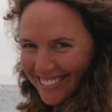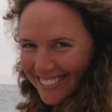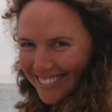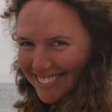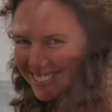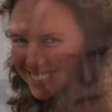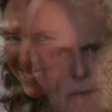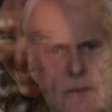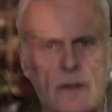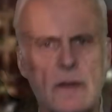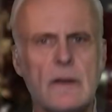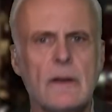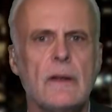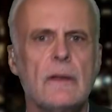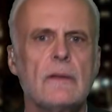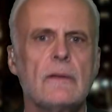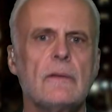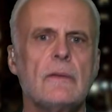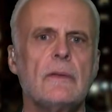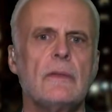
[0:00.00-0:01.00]
Is it
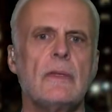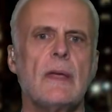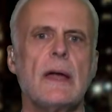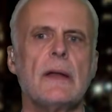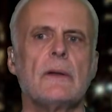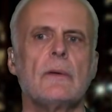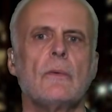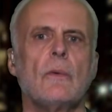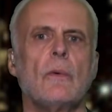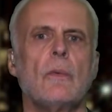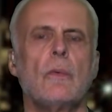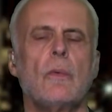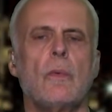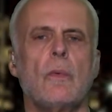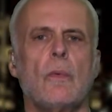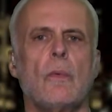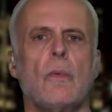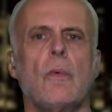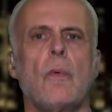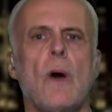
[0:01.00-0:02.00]
then?
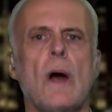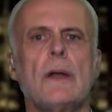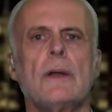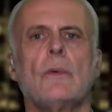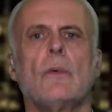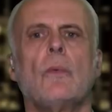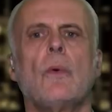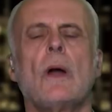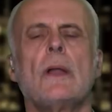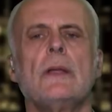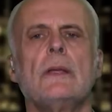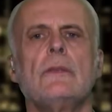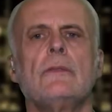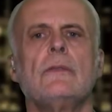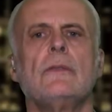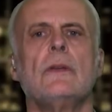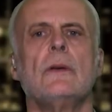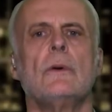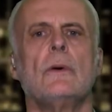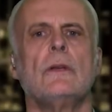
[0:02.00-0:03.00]
What
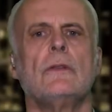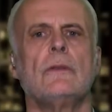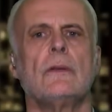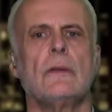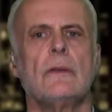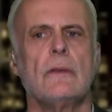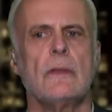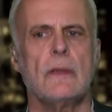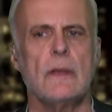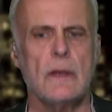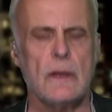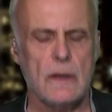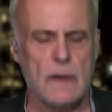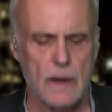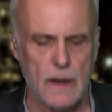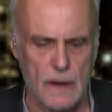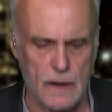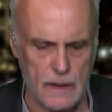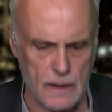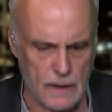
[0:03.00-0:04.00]
is new? Is it the
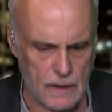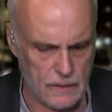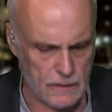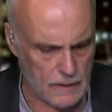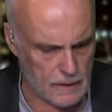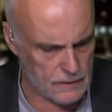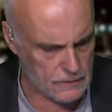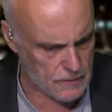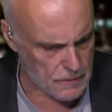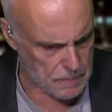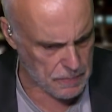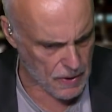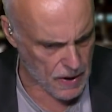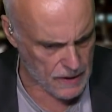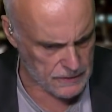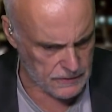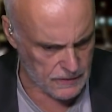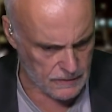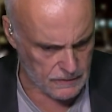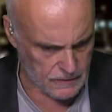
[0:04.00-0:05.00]
is the
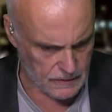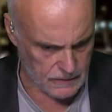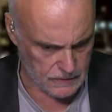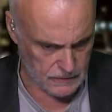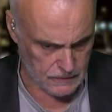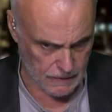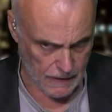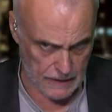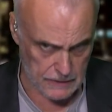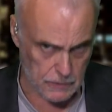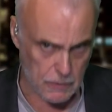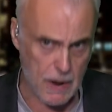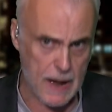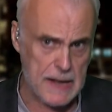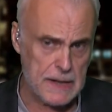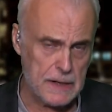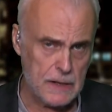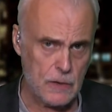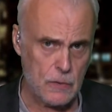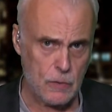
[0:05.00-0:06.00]
process
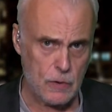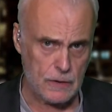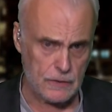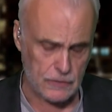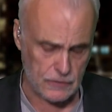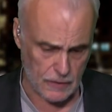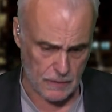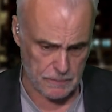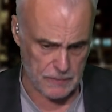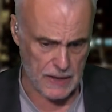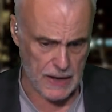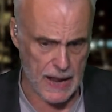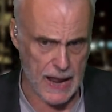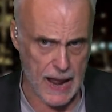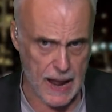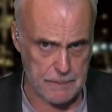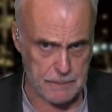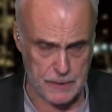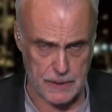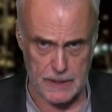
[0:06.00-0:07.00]
accelerating, or is something
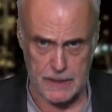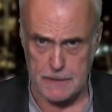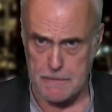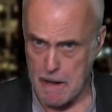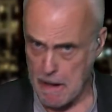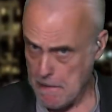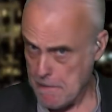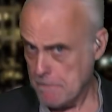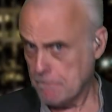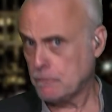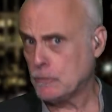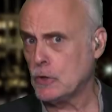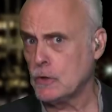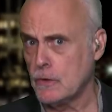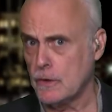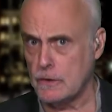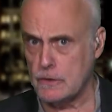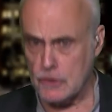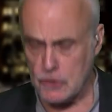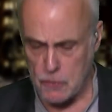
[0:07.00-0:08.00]
happening to
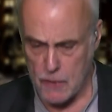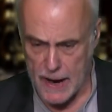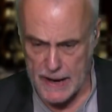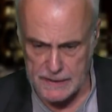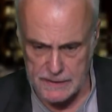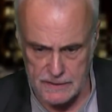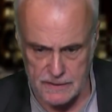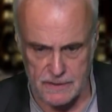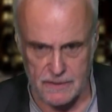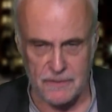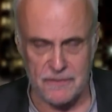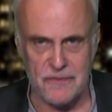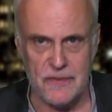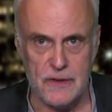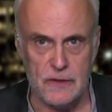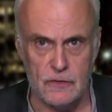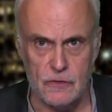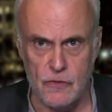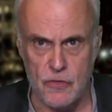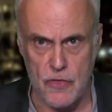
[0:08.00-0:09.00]
the trend of
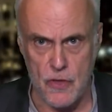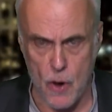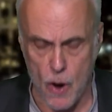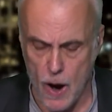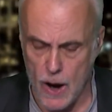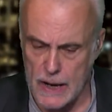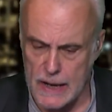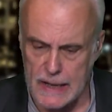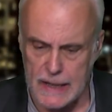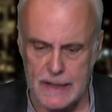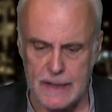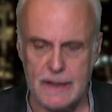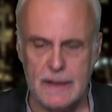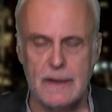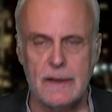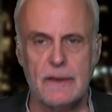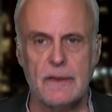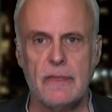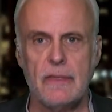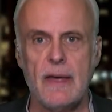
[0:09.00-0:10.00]
this thawing
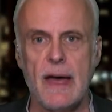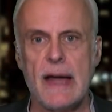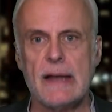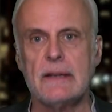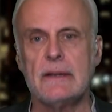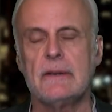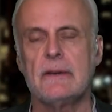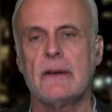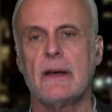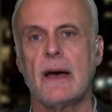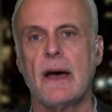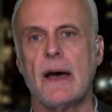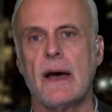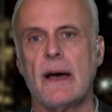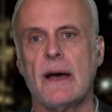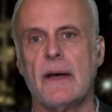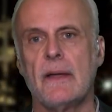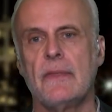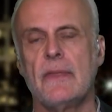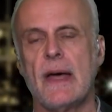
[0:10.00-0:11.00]
that
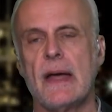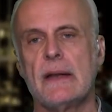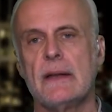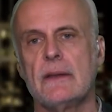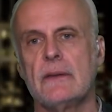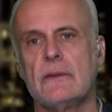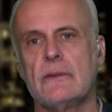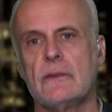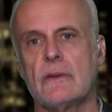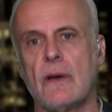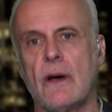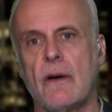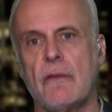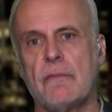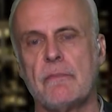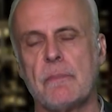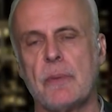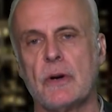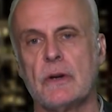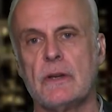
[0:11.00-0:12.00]
that is
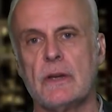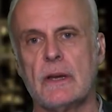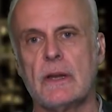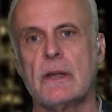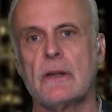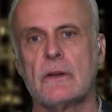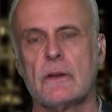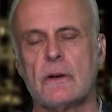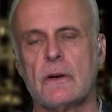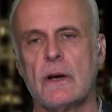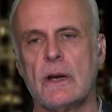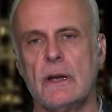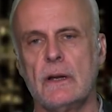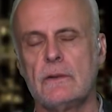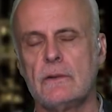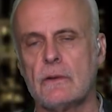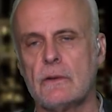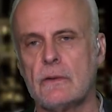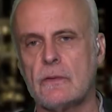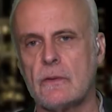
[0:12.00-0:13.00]
of particular
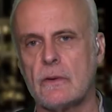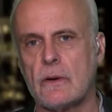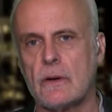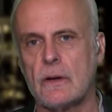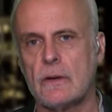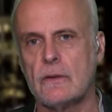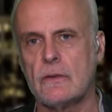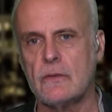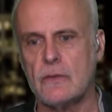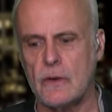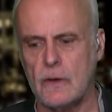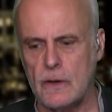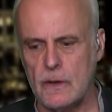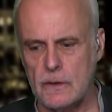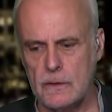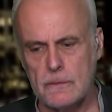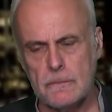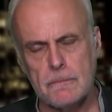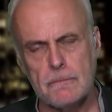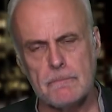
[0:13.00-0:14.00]
interest or concern?